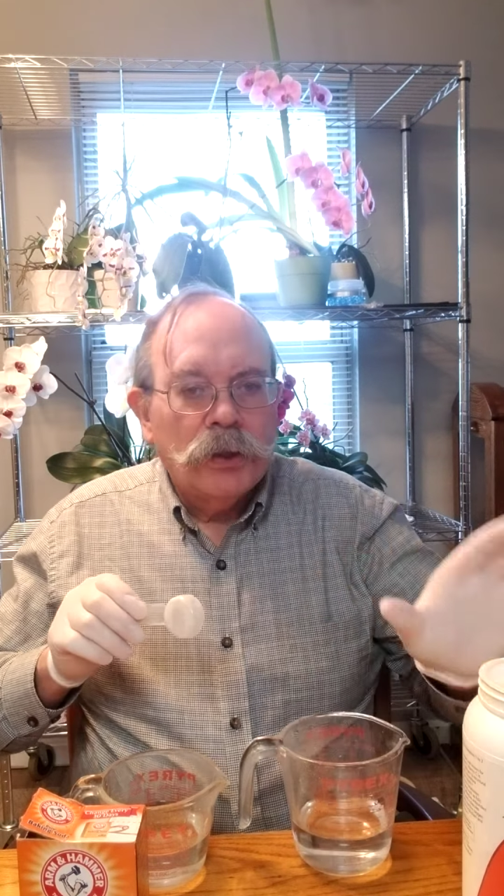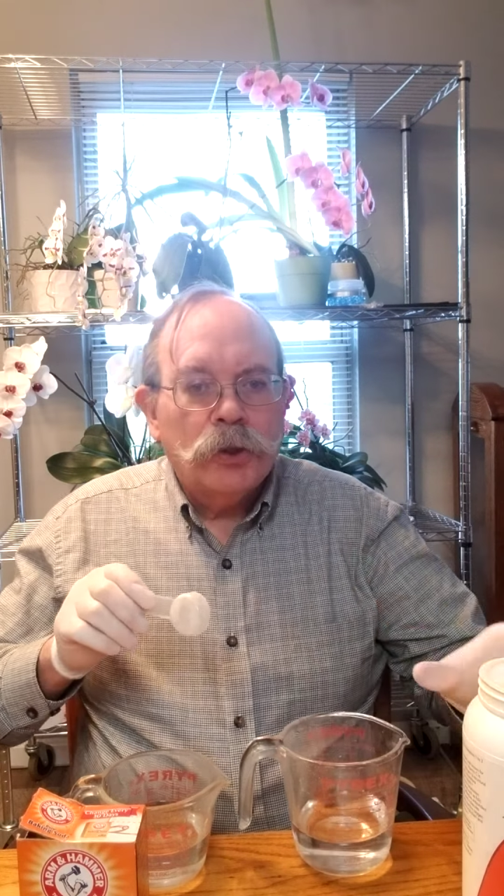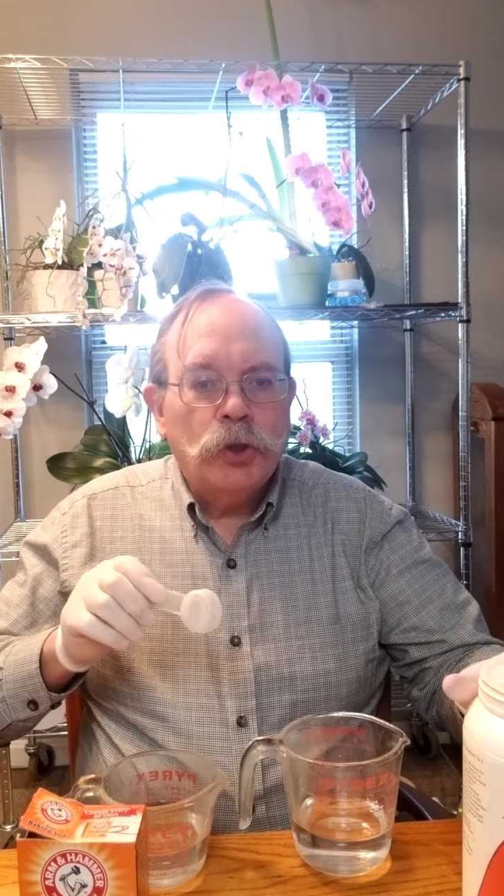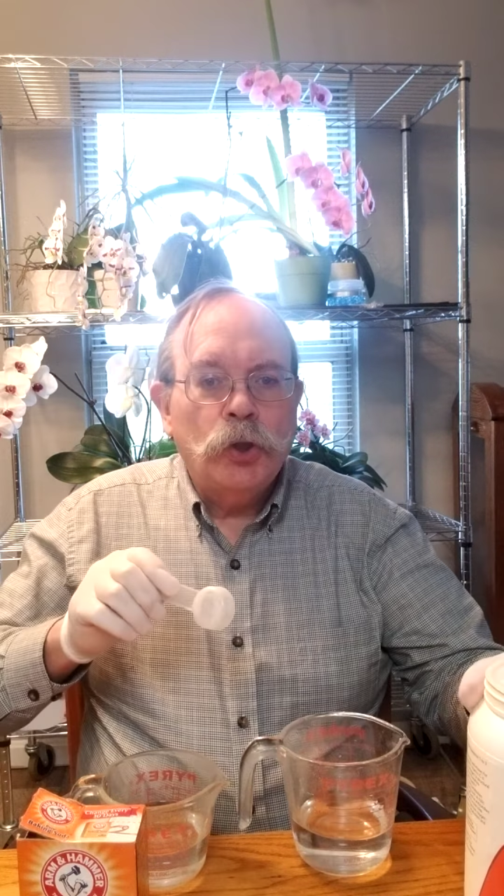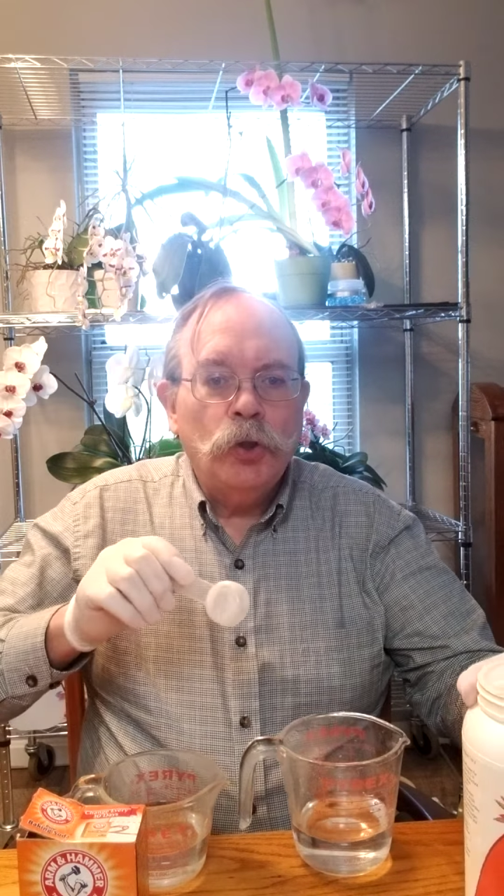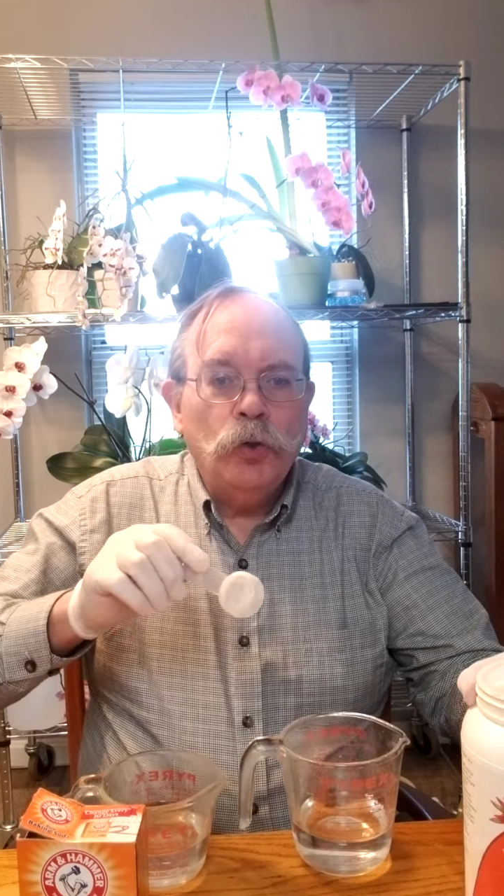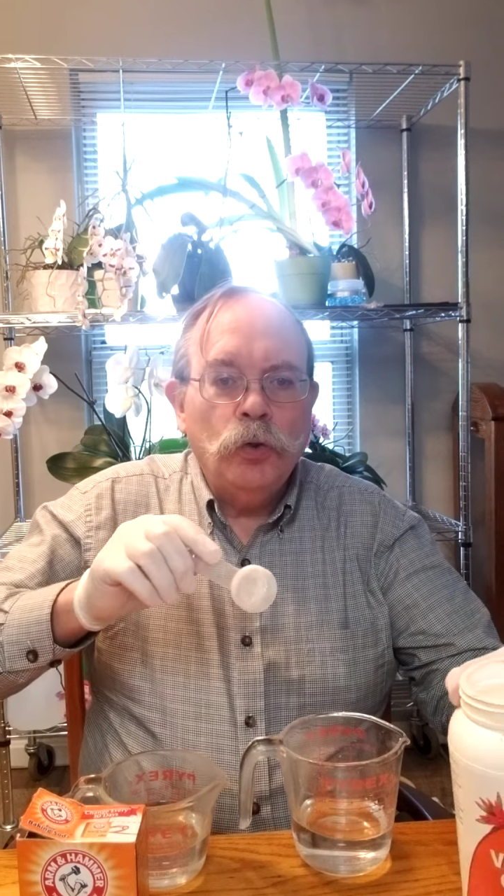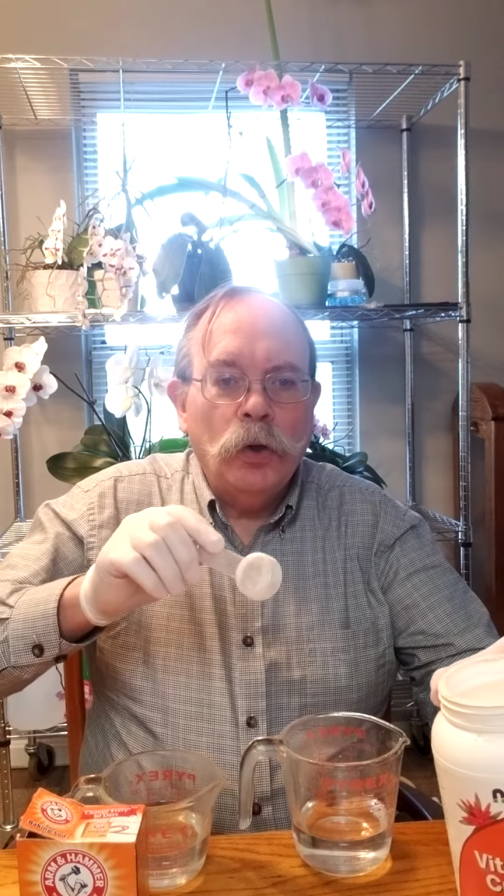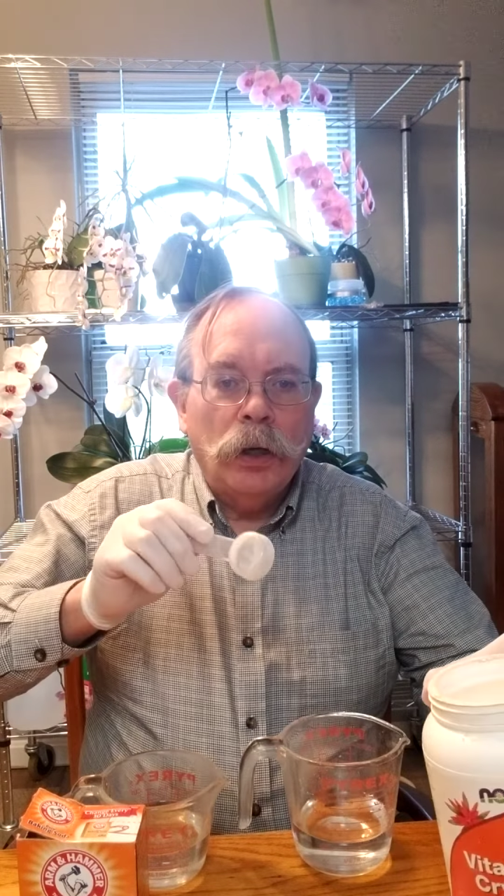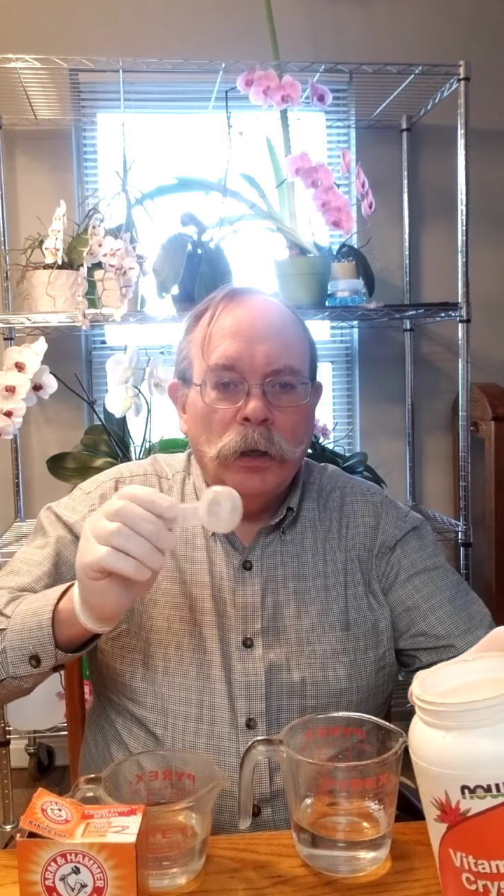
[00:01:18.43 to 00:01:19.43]

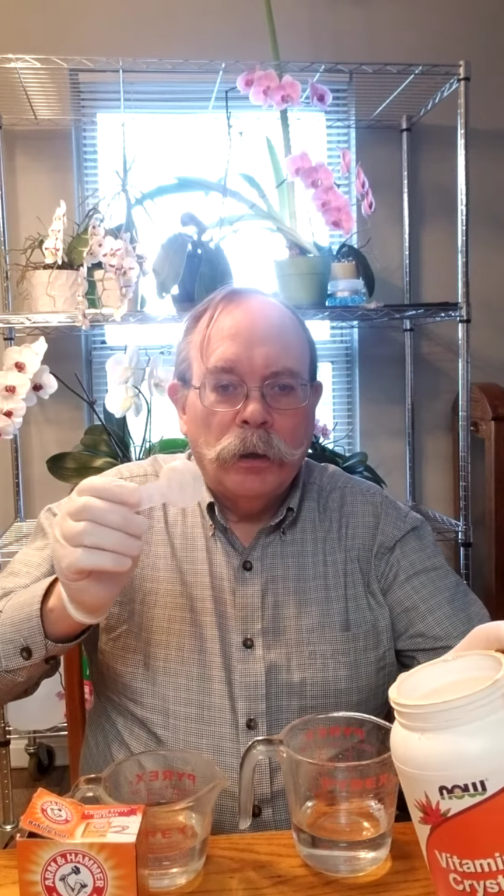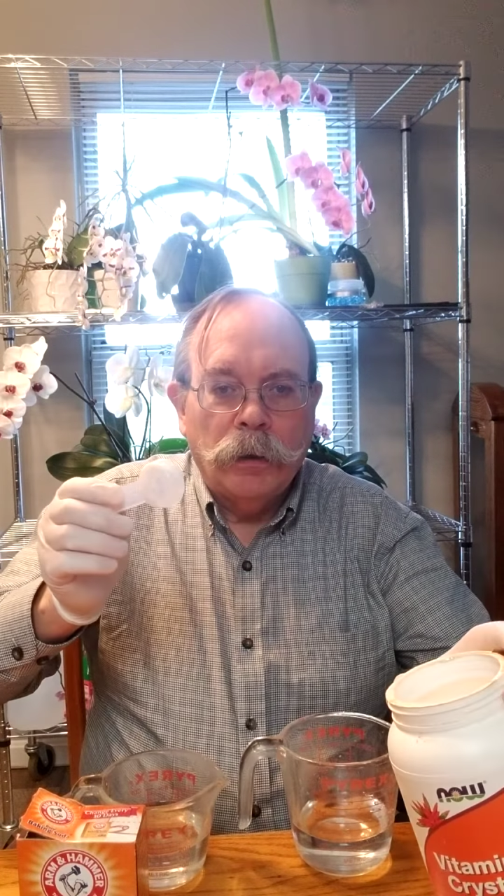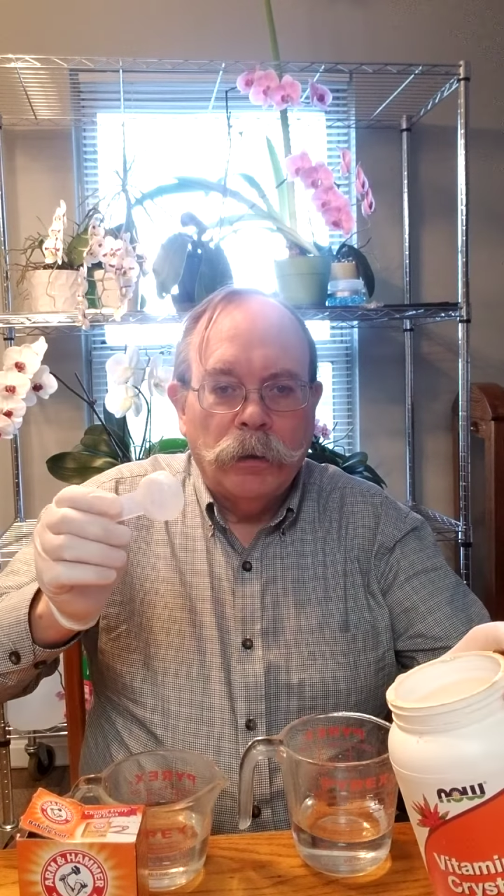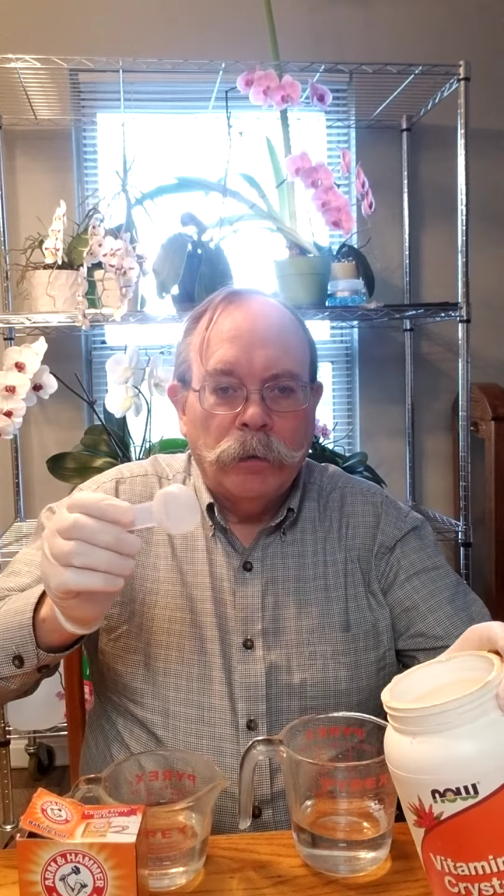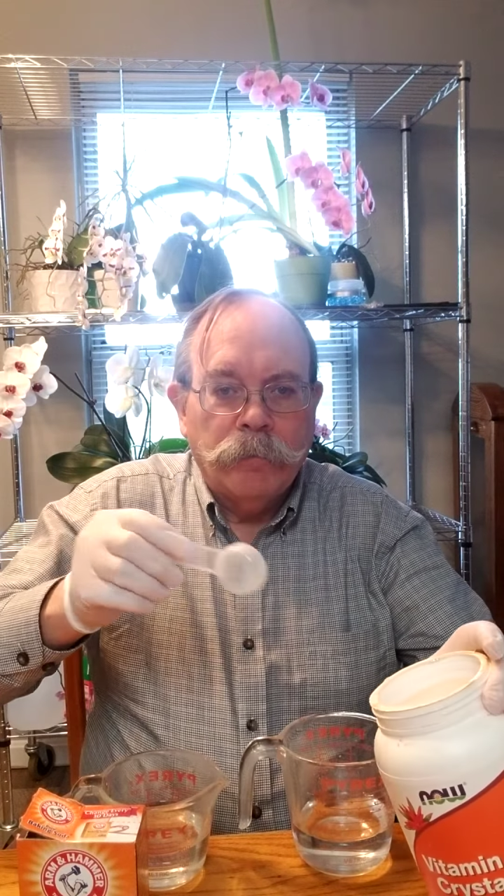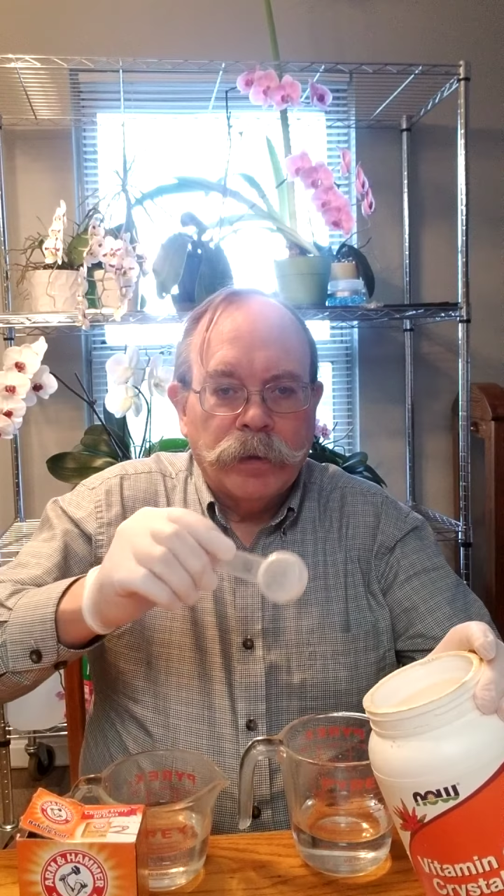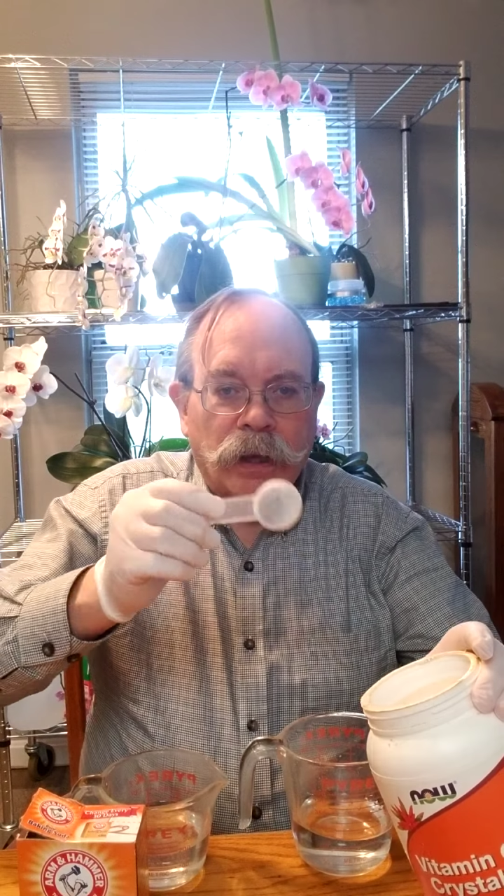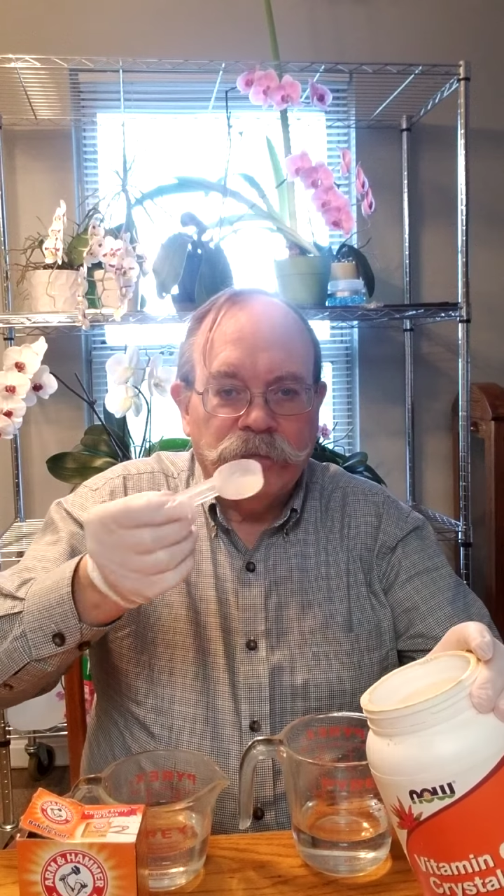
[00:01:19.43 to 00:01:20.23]
2 of